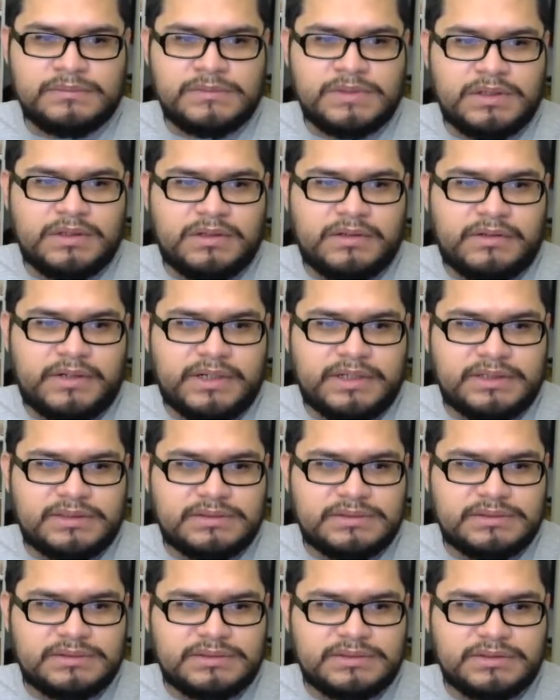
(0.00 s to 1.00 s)
Alright,
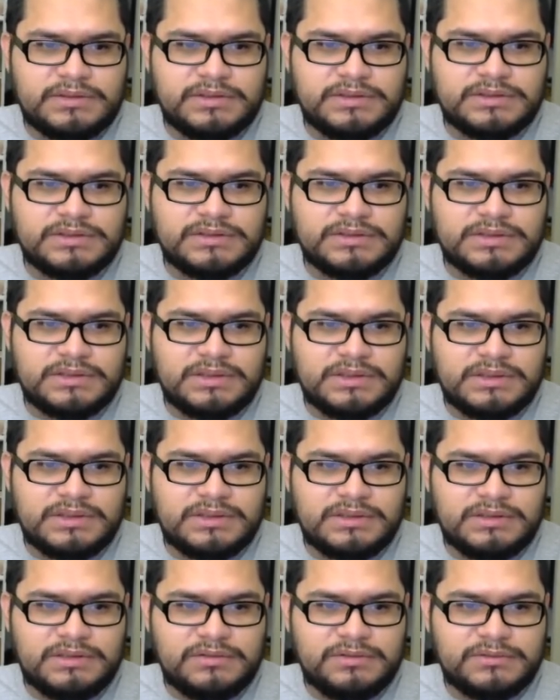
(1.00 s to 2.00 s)
so this is the
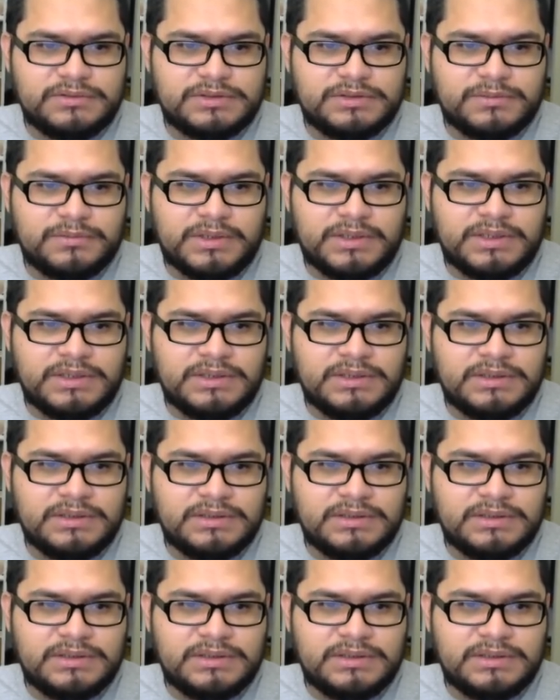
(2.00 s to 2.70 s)
newest one.